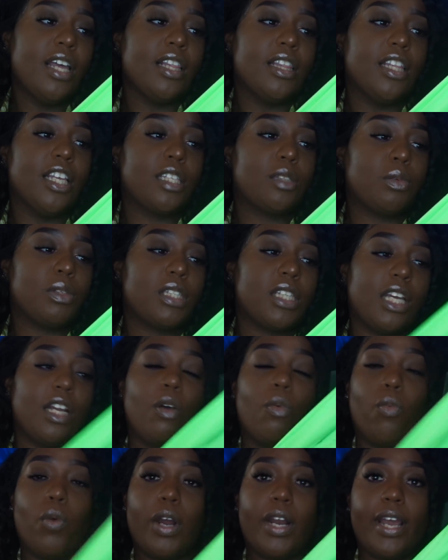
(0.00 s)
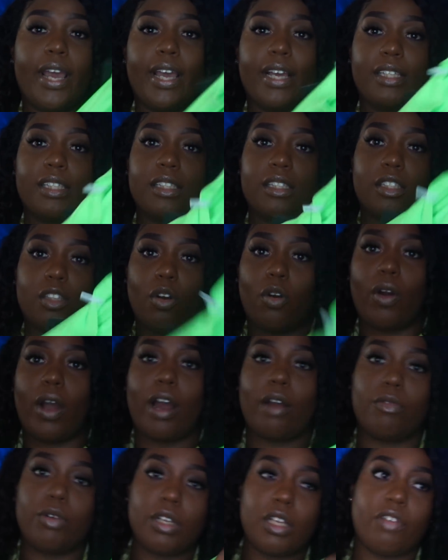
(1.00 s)
This one's in a 1X, so
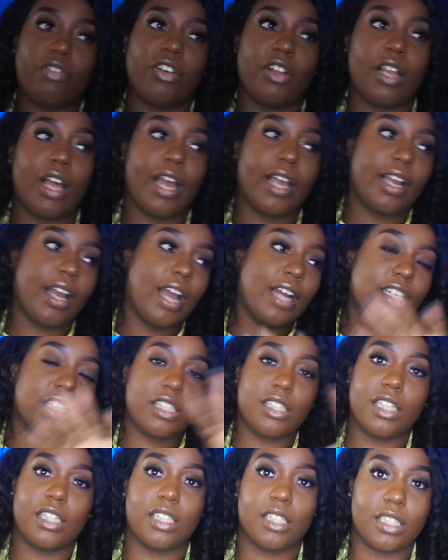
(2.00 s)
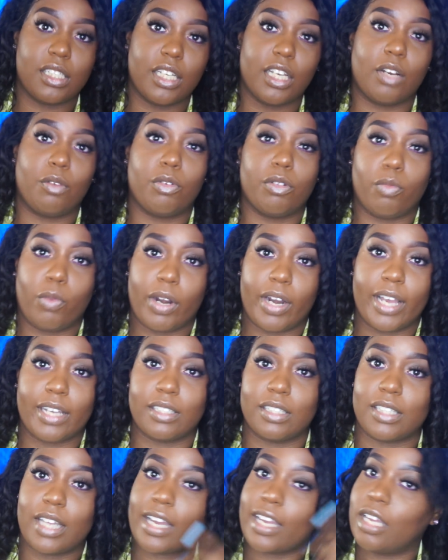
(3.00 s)
I really feel like I just need to stick with
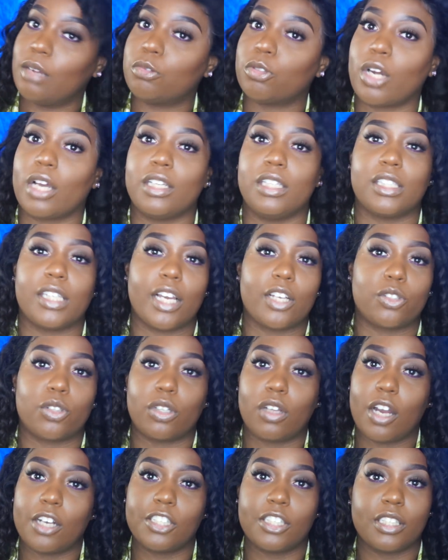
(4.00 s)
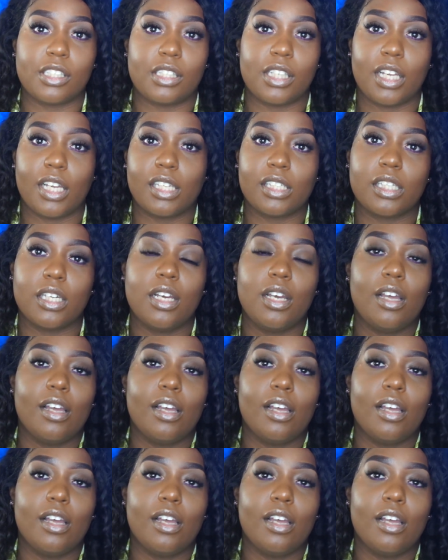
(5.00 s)
1Xs. I keep trying these extra larges and things.